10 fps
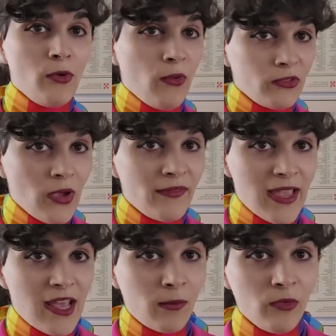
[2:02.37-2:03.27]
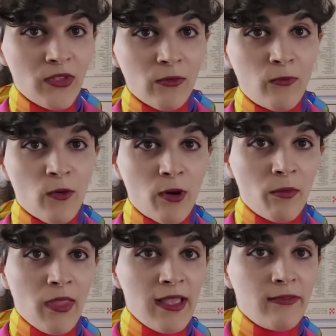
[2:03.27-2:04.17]
You also have animals that
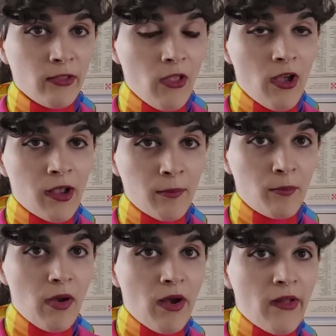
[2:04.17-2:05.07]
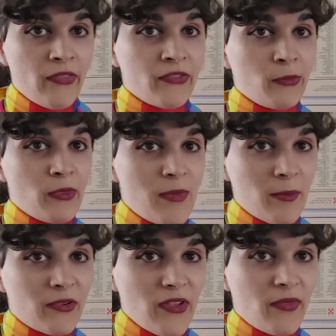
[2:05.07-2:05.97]
form lifelong bonds with
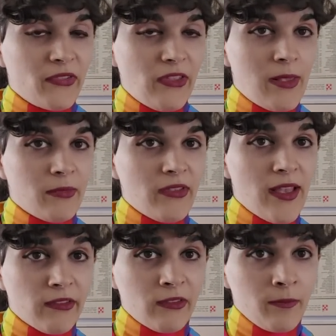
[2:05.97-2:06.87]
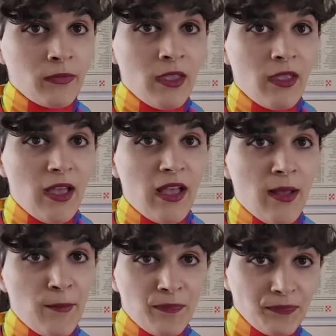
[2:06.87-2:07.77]
members of the same sex.
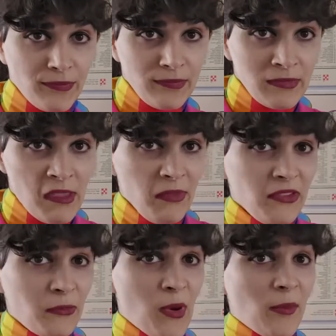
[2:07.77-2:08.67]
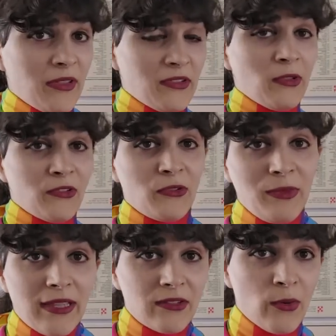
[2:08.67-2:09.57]
This is probably as close as
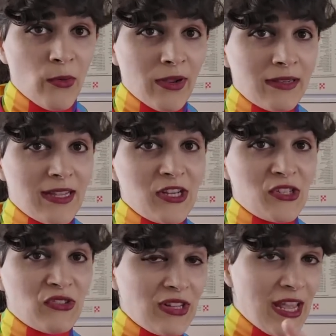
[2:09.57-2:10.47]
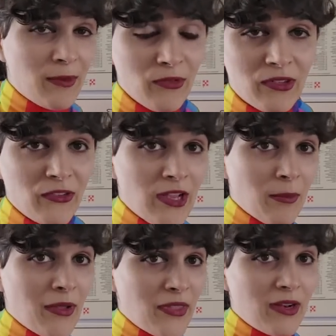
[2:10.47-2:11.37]
we get to orientations in animals, and I'll
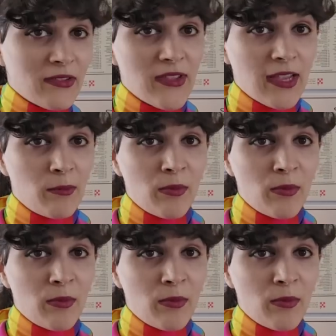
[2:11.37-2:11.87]
talk about that in a second.